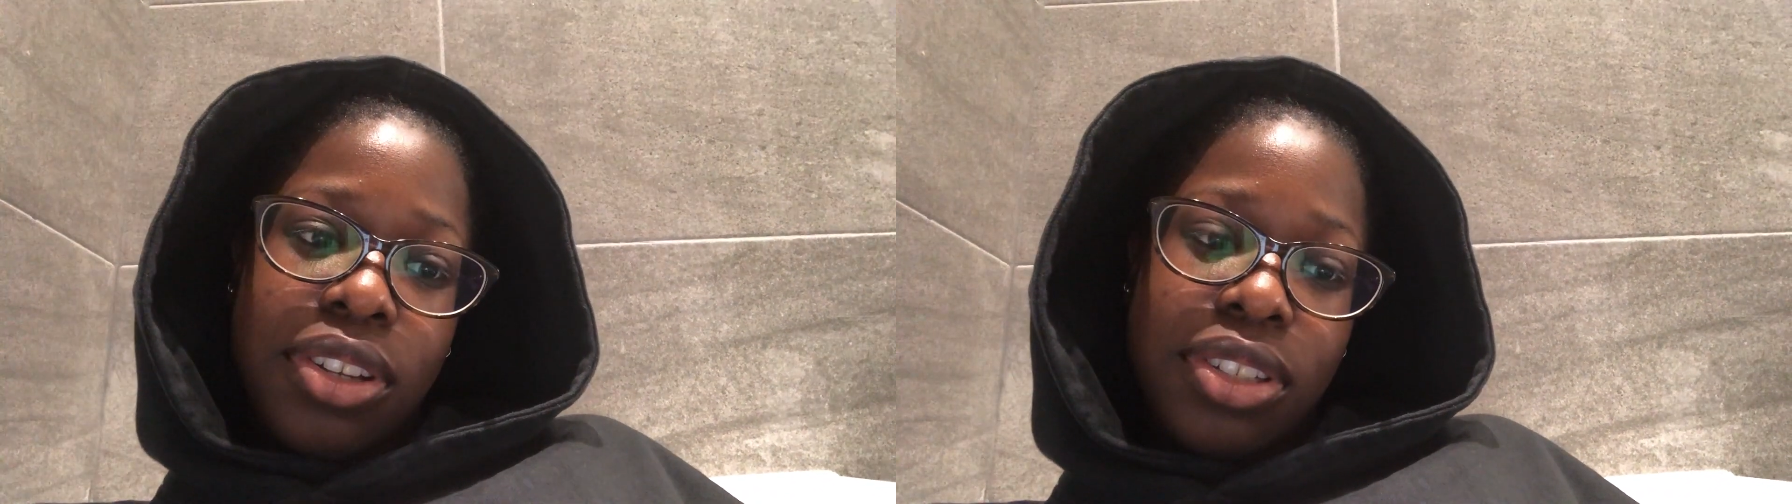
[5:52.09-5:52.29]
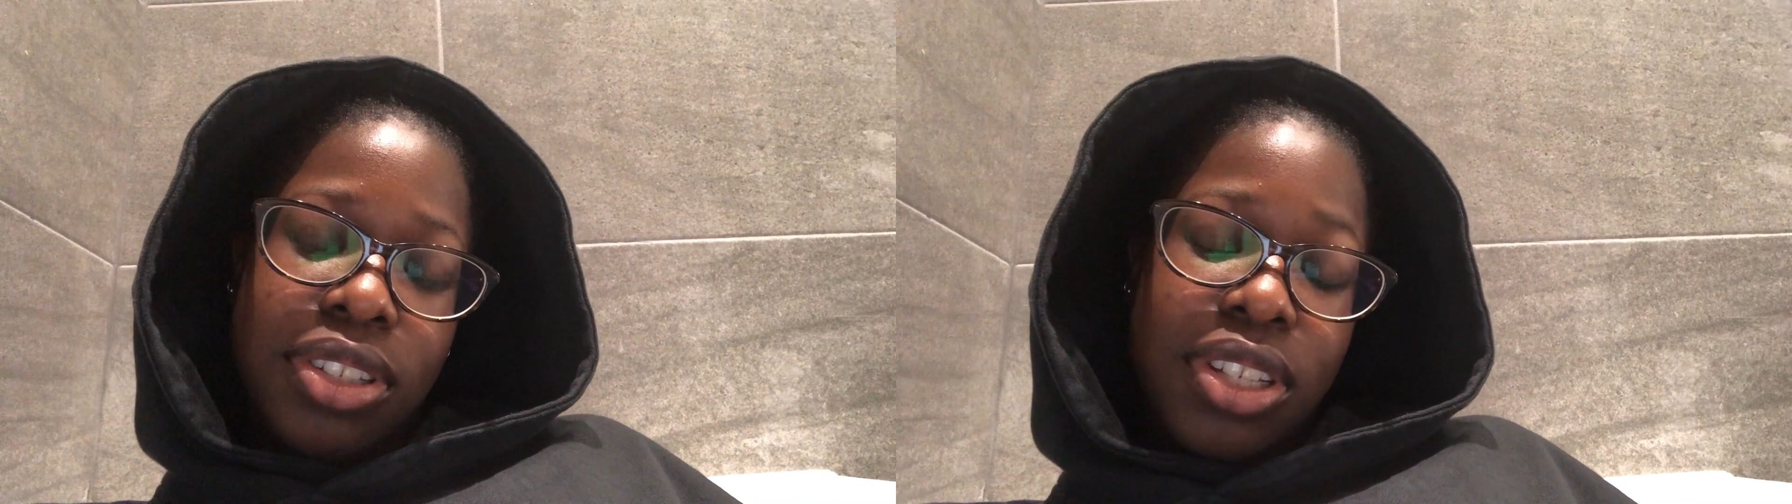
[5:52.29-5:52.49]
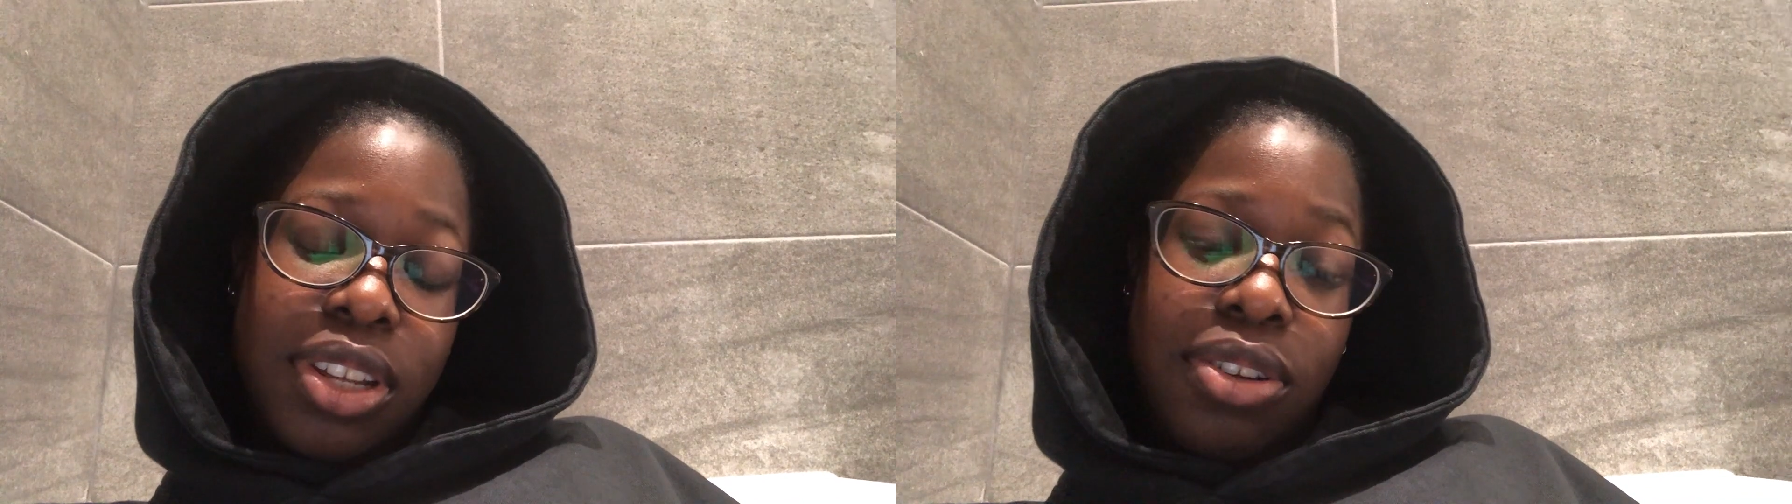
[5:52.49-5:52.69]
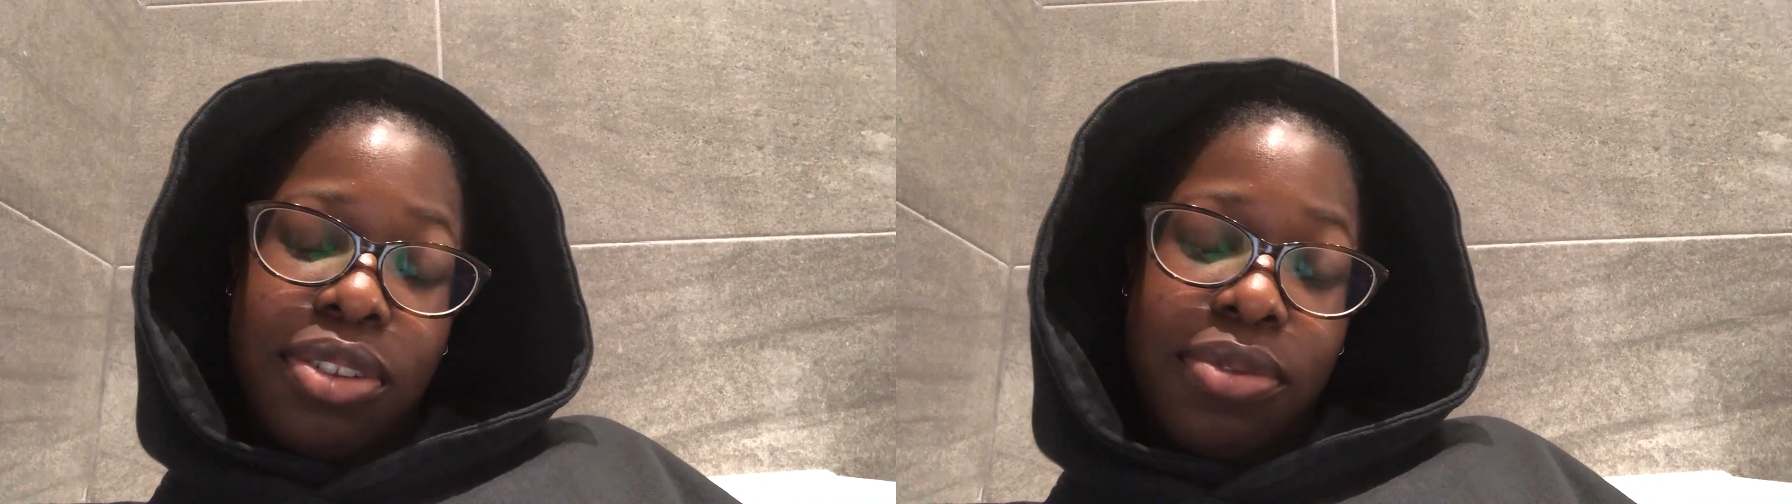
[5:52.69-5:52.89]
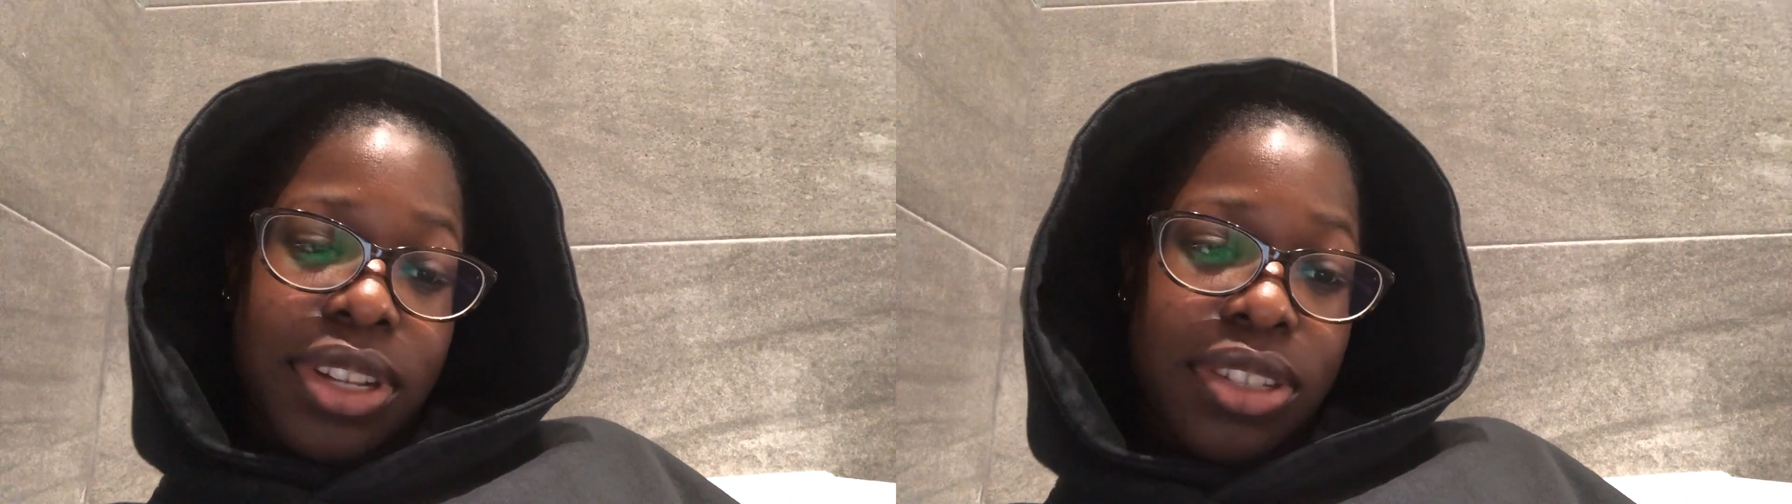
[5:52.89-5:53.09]
today,
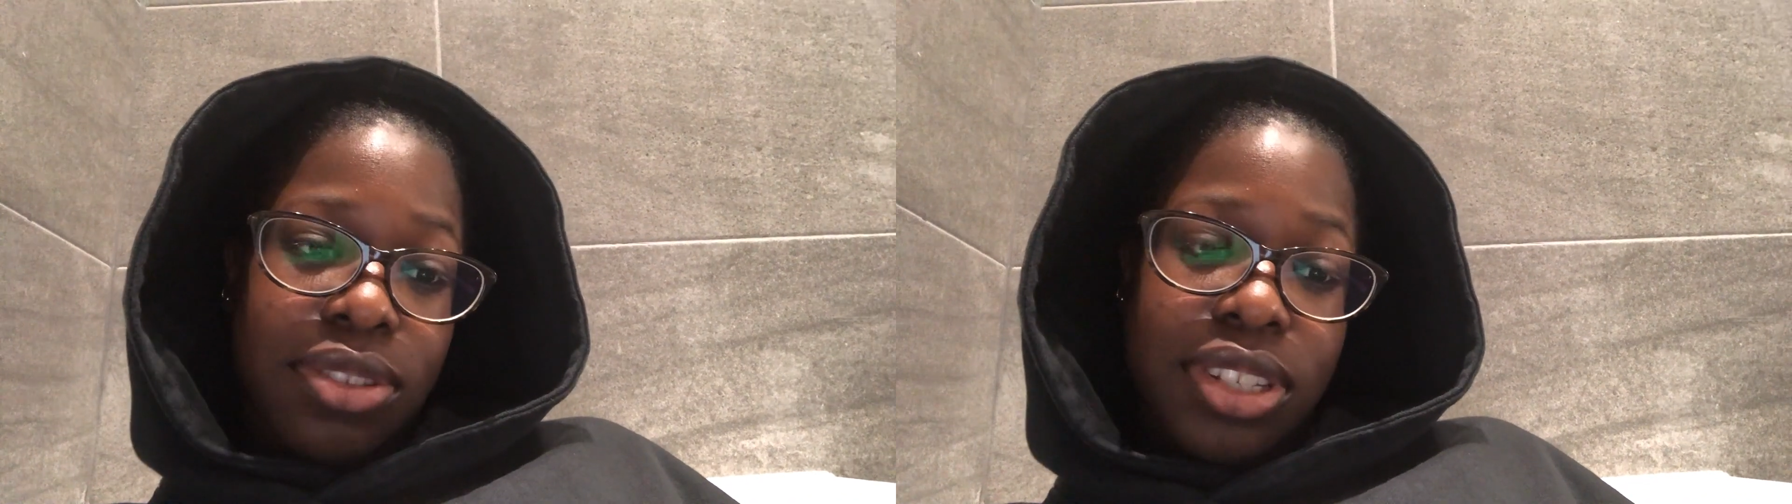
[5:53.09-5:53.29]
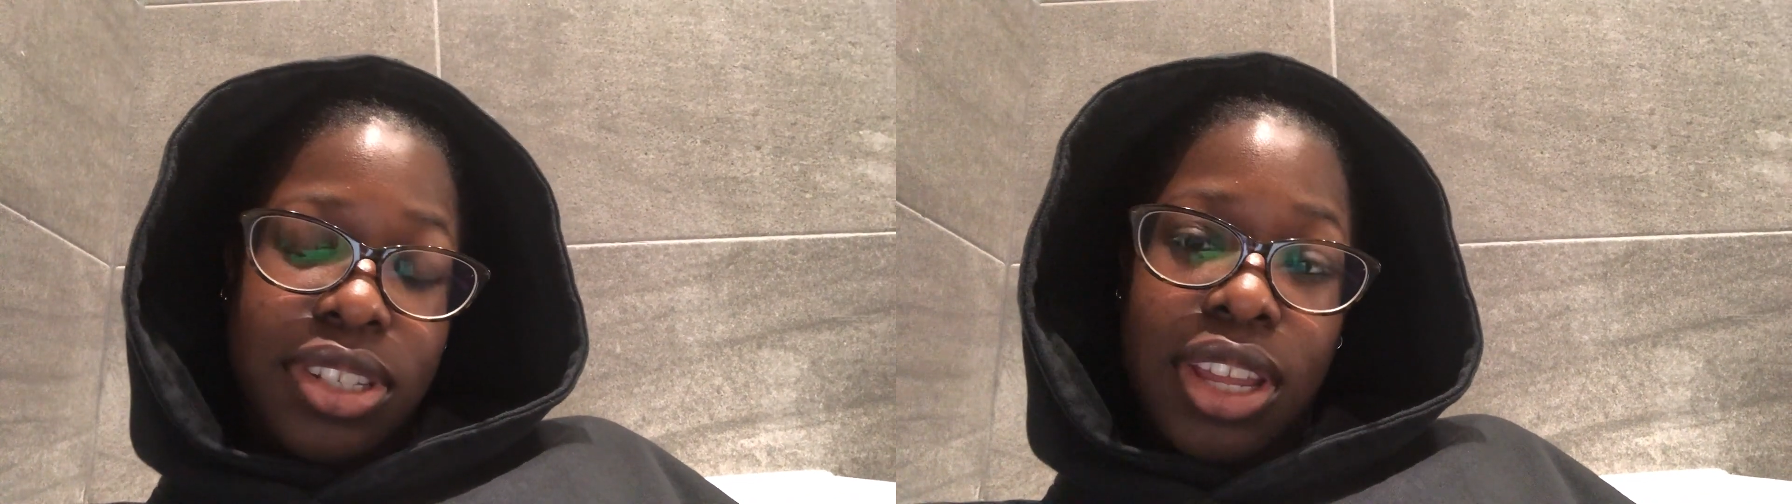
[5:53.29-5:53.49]
otherwise honestly